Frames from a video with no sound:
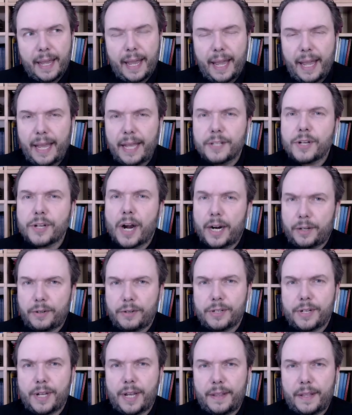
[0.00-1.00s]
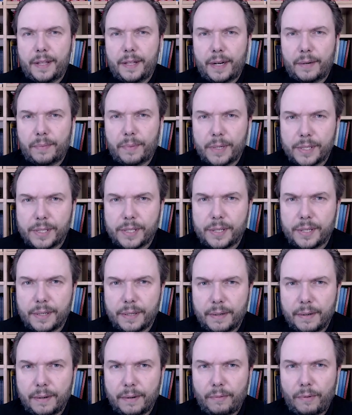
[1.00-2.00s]
It's hard to say that there was
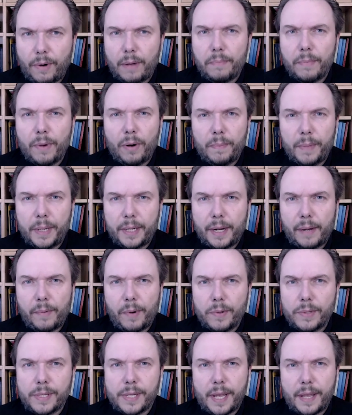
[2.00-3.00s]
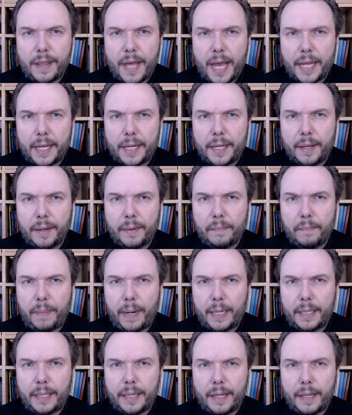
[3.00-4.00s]
one moment. I won't say that,
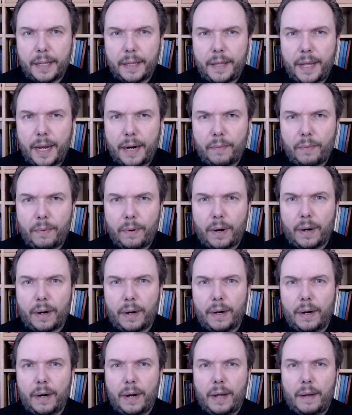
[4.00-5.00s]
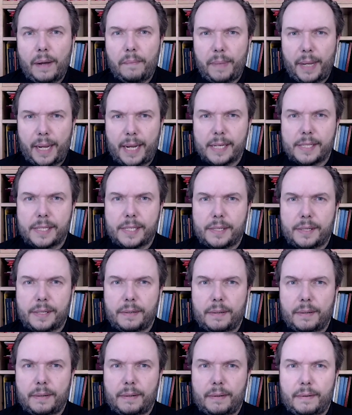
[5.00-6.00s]
but there were because
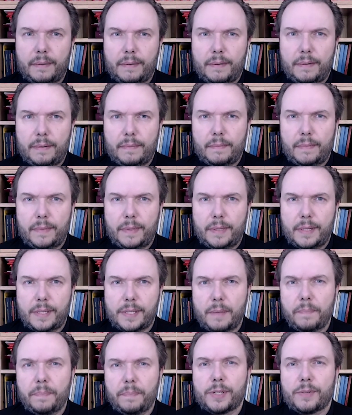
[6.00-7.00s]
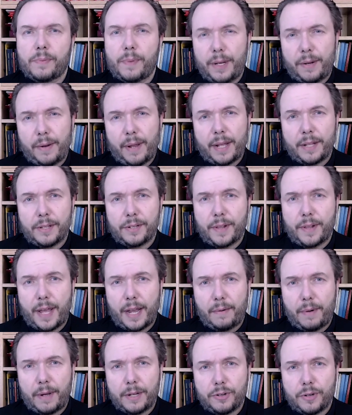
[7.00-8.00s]
the simplest way to answer that
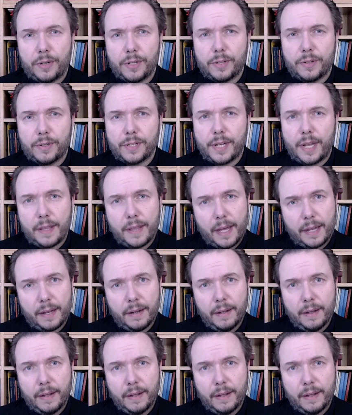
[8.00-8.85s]
question is to say that